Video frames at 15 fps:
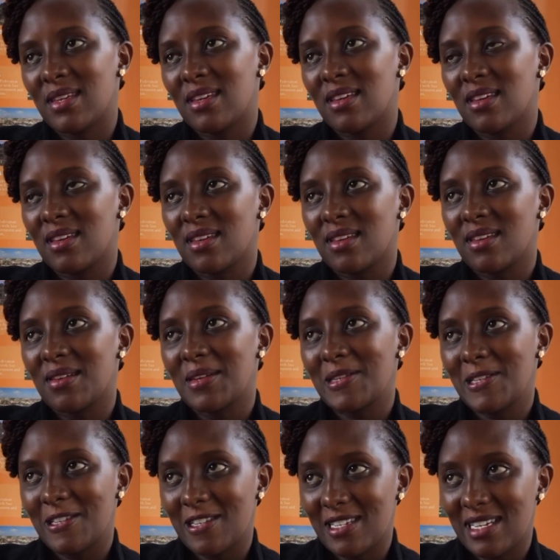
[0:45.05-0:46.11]

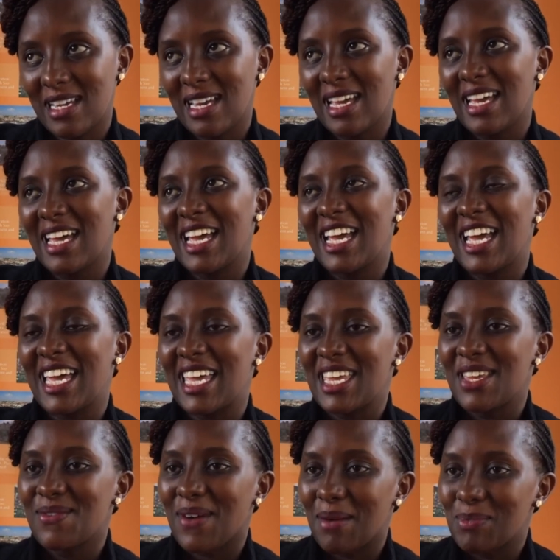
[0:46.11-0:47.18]

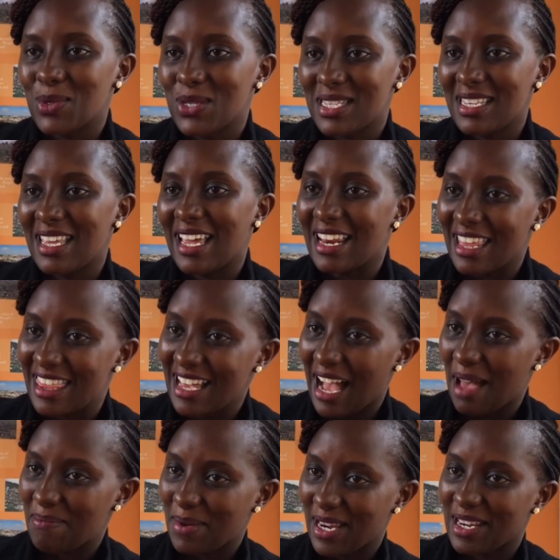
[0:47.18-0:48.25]
if I'm to see
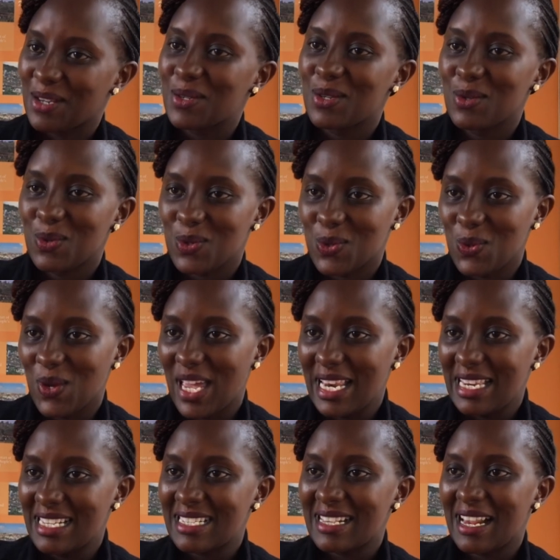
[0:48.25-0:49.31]
anything happening to
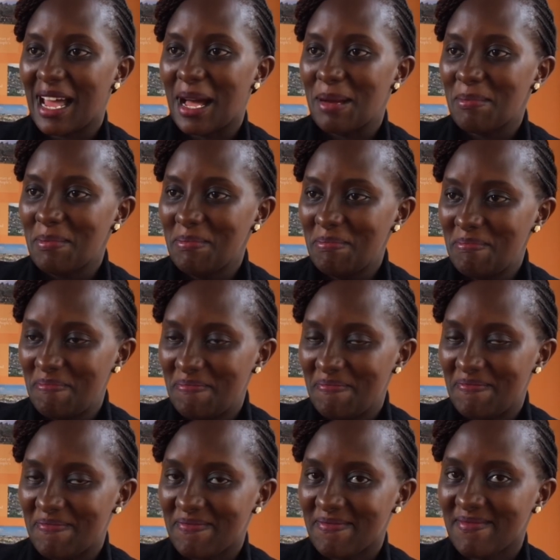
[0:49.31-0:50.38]
any slum,
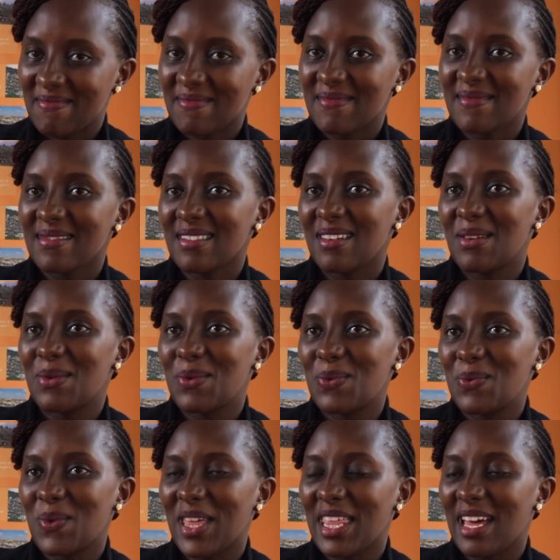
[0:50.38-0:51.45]

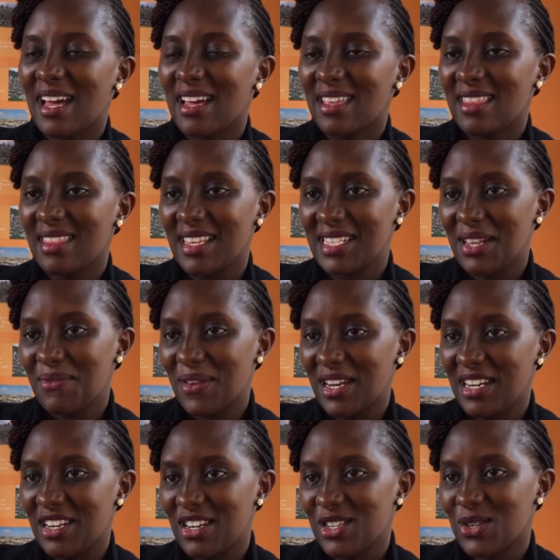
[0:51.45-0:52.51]
whether there's a
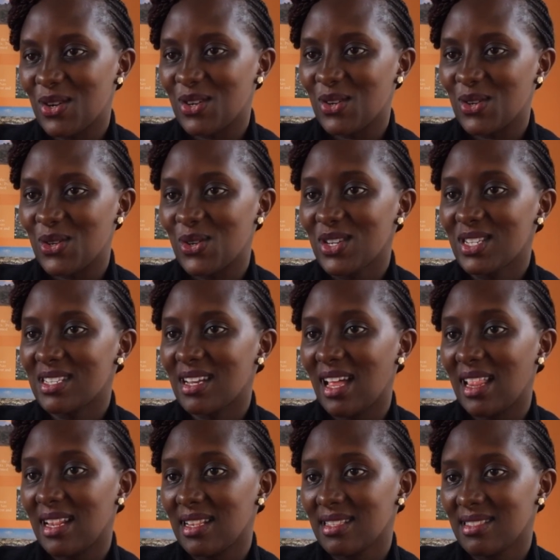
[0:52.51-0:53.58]
federation or not,
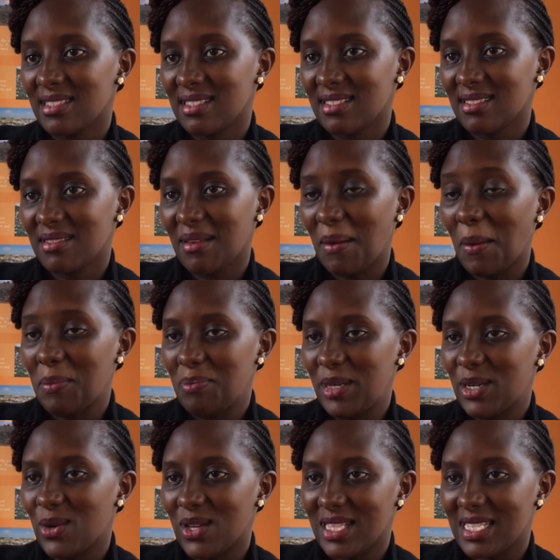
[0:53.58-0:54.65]
I'll
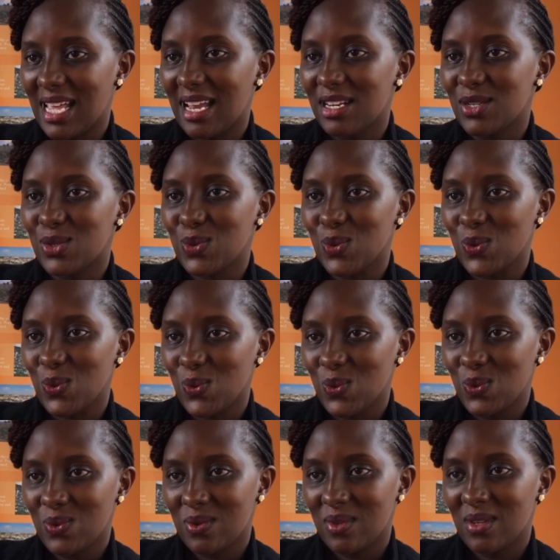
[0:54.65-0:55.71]
be concerned to know